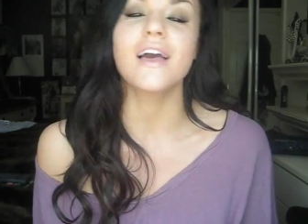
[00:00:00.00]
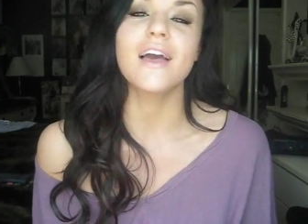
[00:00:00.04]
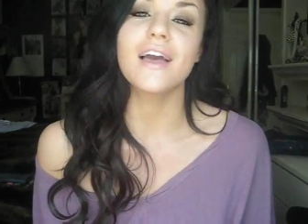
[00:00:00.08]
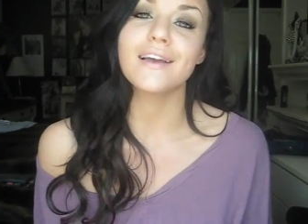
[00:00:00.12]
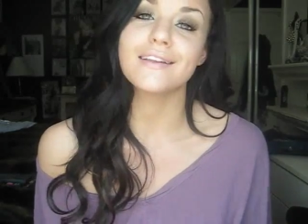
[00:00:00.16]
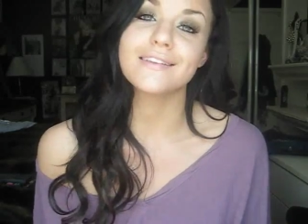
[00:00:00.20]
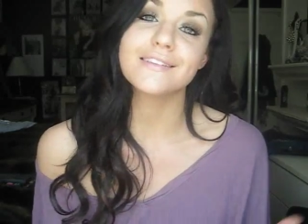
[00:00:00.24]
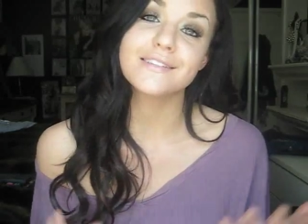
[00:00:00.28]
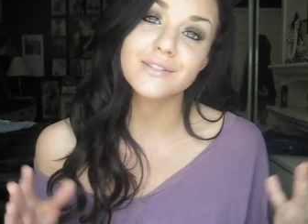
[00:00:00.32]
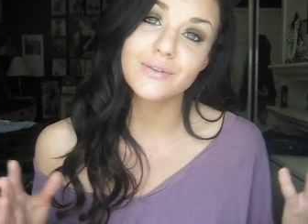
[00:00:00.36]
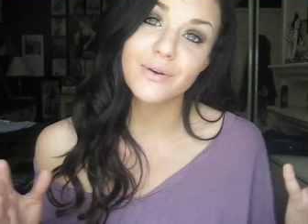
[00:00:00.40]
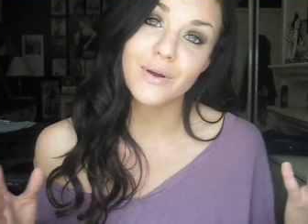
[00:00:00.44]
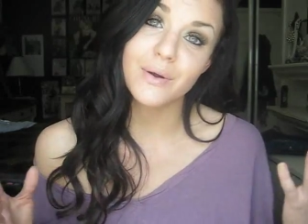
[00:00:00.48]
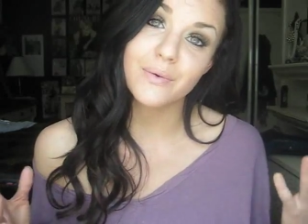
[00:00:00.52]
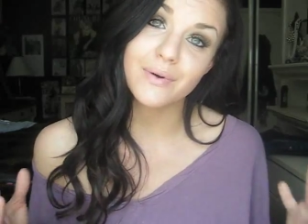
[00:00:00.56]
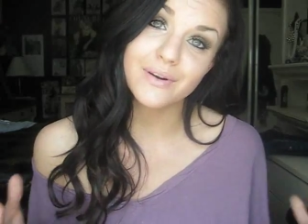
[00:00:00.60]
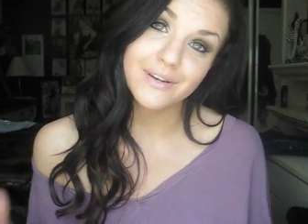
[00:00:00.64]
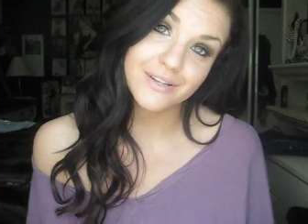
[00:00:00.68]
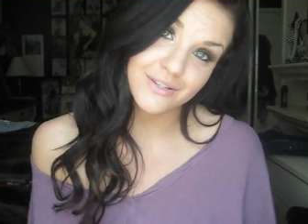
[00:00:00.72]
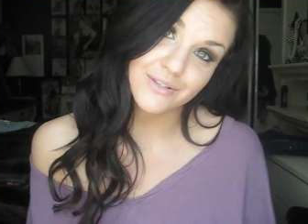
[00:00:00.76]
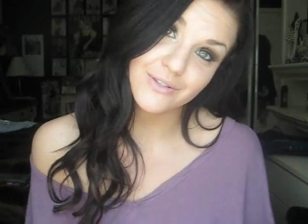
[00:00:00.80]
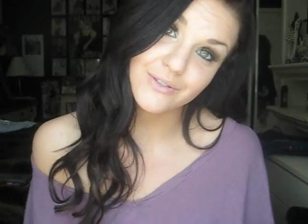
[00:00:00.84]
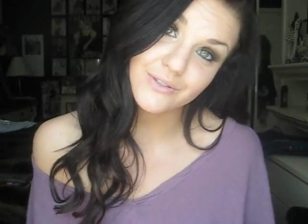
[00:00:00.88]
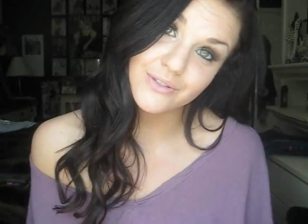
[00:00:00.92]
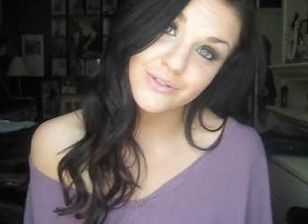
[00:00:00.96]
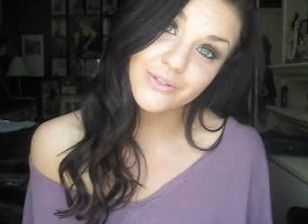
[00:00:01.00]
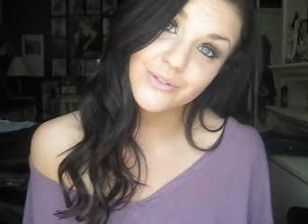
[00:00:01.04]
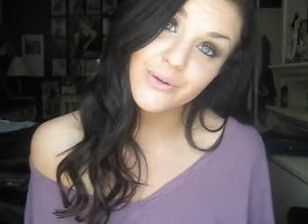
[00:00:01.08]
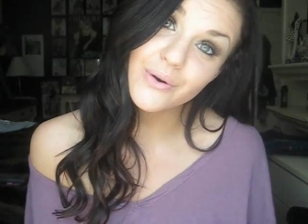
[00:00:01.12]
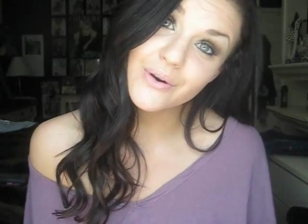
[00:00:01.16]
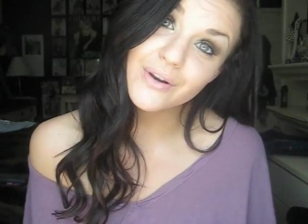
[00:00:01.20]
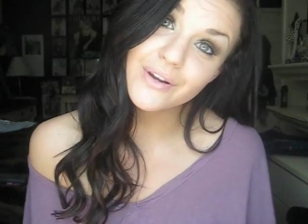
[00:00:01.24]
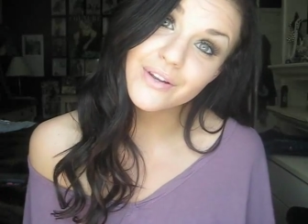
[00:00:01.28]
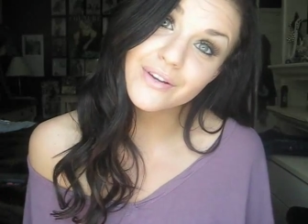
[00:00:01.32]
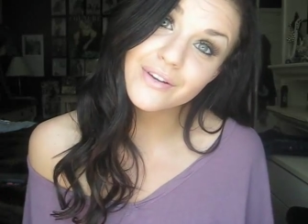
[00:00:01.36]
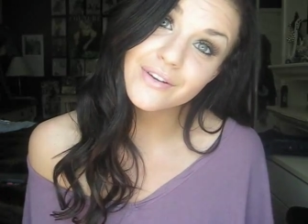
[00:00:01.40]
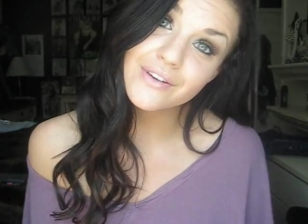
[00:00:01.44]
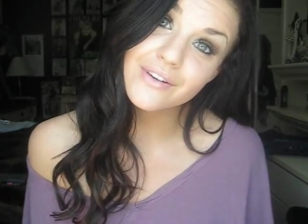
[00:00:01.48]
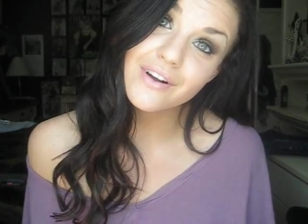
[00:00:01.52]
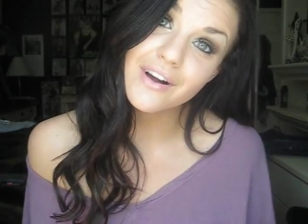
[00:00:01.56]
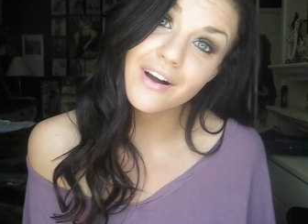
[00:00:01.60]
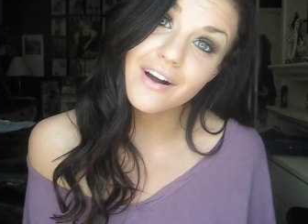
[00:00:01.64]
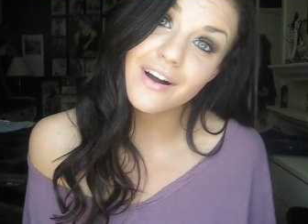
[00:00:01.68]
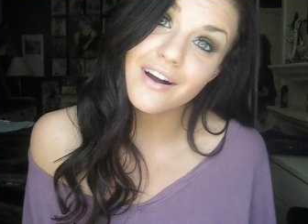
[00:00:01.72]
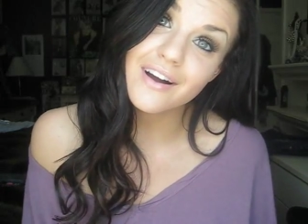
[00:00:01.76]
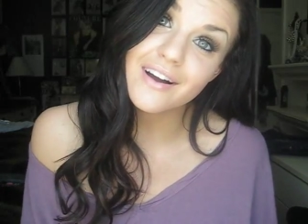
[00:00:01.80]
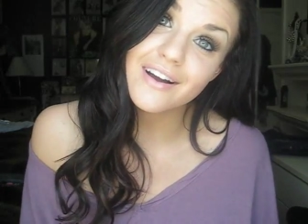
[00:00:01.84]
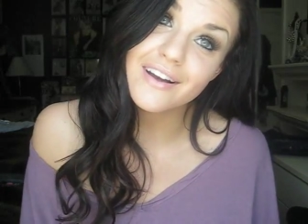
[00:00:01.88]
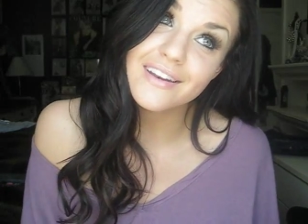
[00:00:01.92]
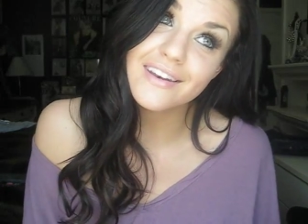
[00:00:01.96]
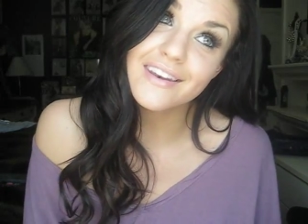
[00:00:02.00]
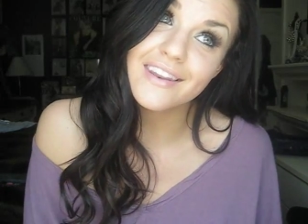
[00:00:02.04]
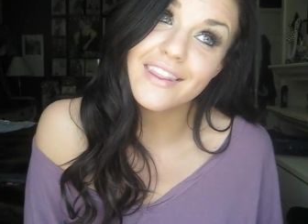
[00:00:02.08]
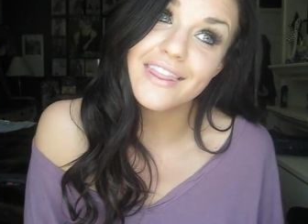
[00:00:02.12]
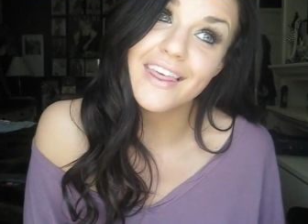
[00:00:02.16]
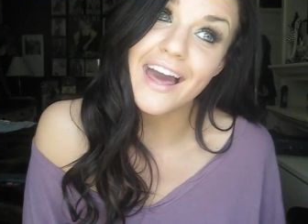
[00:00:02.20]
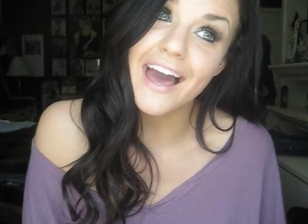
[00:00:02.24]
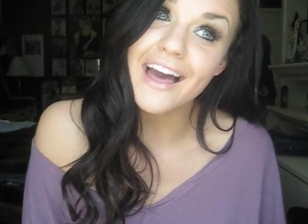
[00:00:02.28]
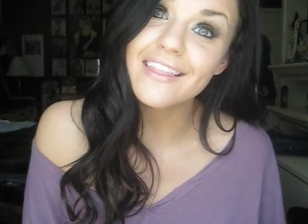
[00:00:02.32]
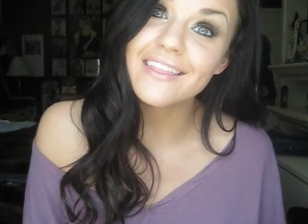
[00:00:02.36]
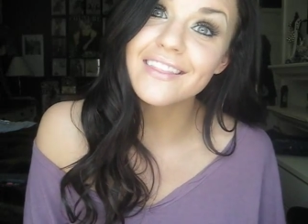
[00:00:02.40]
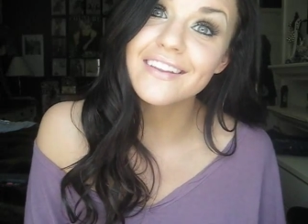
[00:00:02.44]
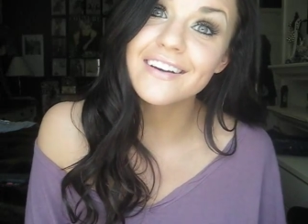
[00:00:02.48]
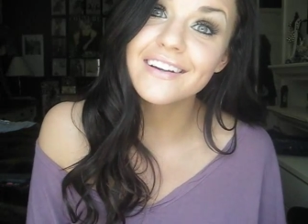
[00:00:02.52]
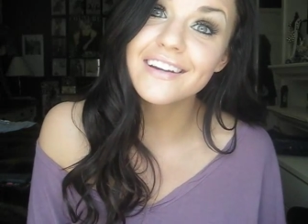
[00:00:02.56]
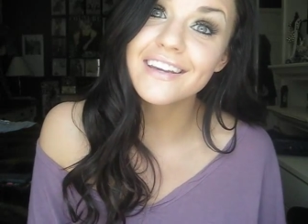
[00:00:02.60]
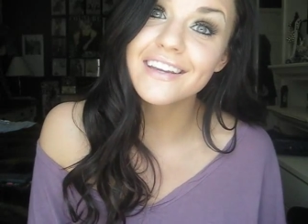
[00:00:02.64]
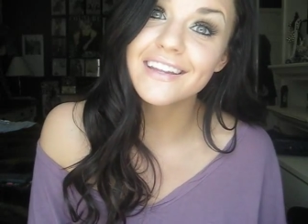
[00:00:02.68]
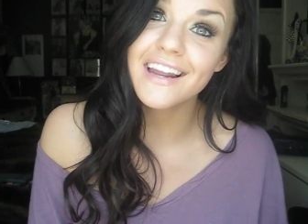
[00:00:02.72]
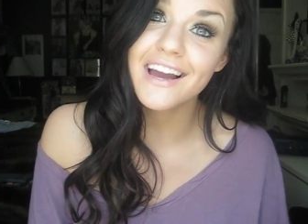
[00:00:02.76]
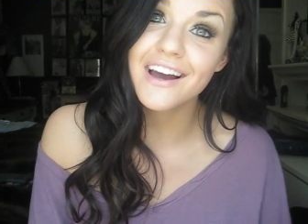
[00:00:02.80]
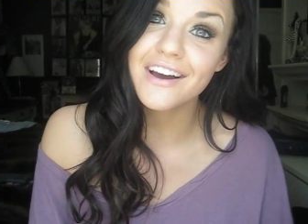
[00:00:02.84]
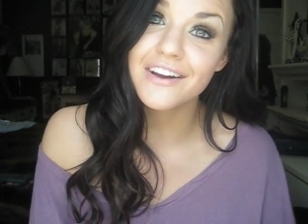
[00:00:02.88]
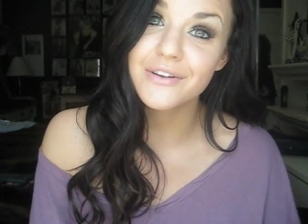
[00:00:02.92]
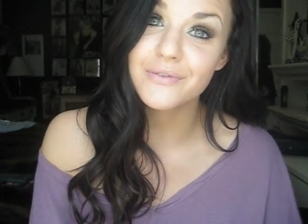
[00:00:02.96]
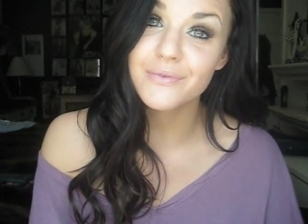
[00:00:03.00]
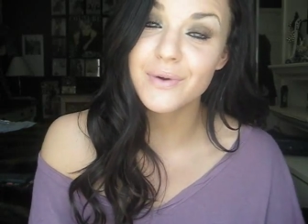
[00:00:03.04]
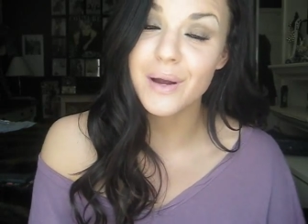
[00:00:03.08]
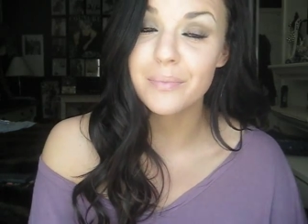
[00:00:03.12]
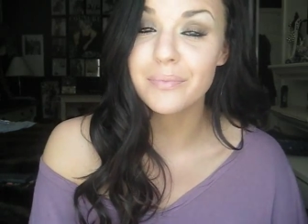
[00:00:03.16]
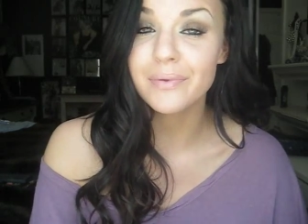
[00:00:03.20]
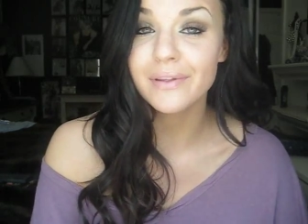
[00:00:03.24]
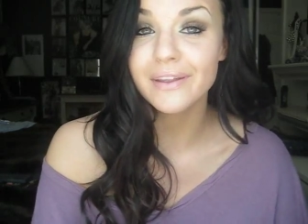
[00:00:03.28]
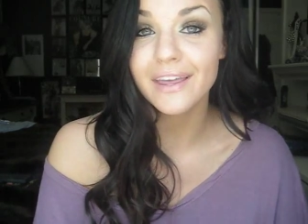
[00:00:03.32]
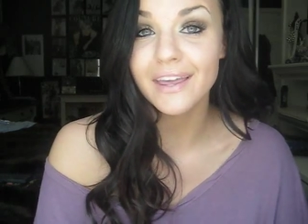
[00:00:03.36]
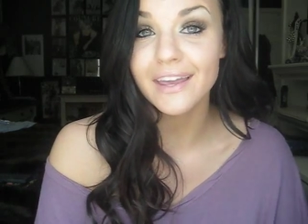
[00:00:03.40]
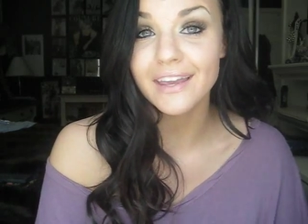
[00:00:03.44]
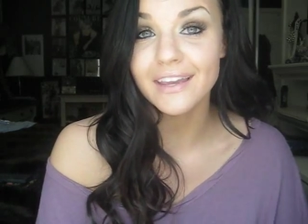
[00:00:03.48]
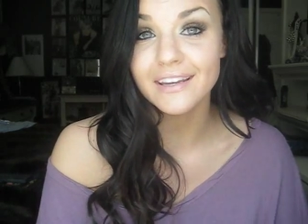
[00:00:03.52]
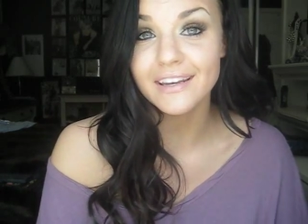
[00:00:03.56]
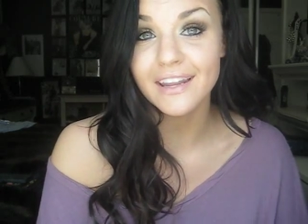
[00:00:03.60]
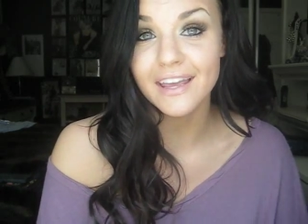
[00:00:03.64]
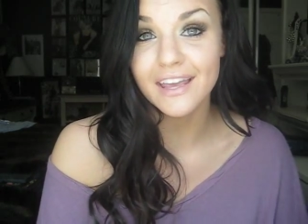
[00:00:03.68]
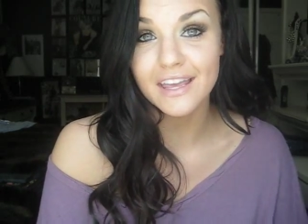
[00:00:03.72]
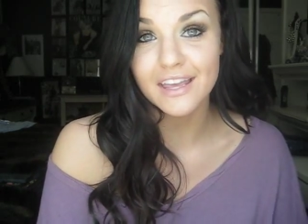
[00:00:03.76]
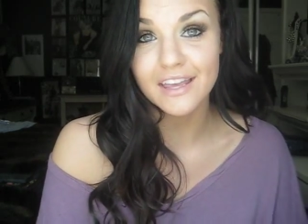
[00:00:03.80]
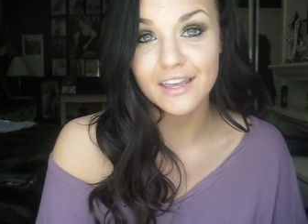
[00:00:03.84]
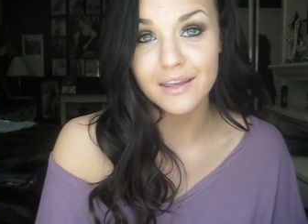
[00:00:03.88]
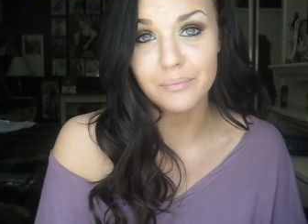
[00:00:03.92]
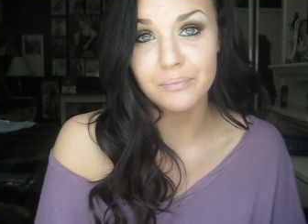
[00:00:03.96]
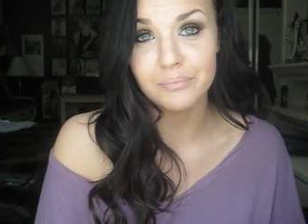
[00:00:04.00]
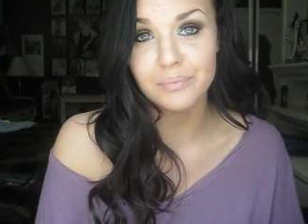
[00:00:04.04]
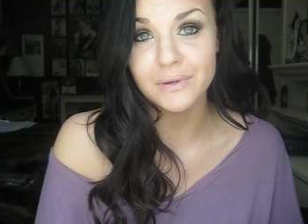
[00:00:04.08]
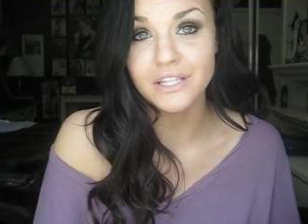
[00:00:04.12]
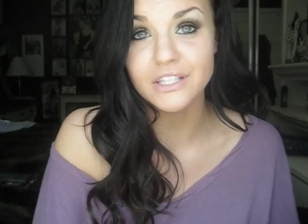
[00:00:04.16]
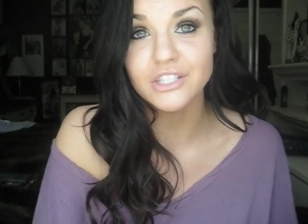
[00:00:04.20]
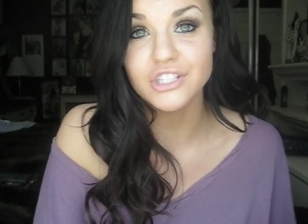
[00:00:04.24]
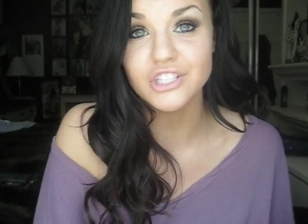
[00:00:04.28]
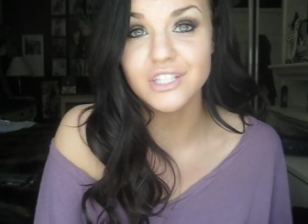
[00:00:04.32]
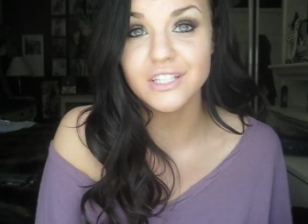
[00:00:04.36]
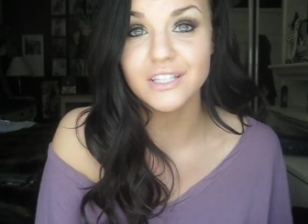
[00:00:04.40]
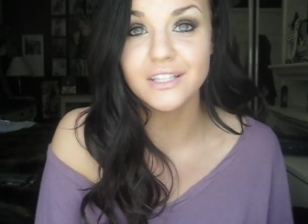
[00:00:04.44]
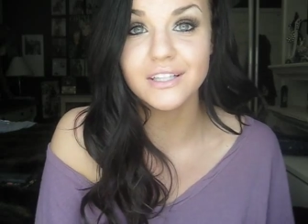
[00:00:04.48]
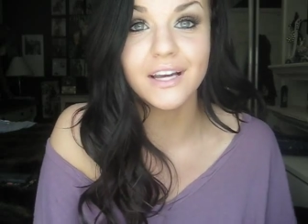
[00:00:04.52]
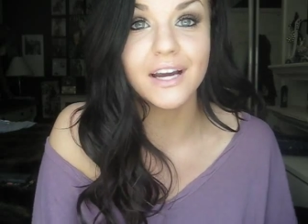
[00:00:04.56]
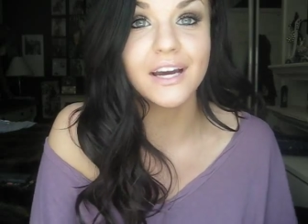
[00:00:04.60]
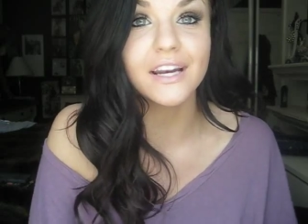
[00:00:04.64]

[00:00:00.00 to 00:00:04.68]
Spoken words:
and so I wanted to do a tutorial on that look and how to replicate a beachy,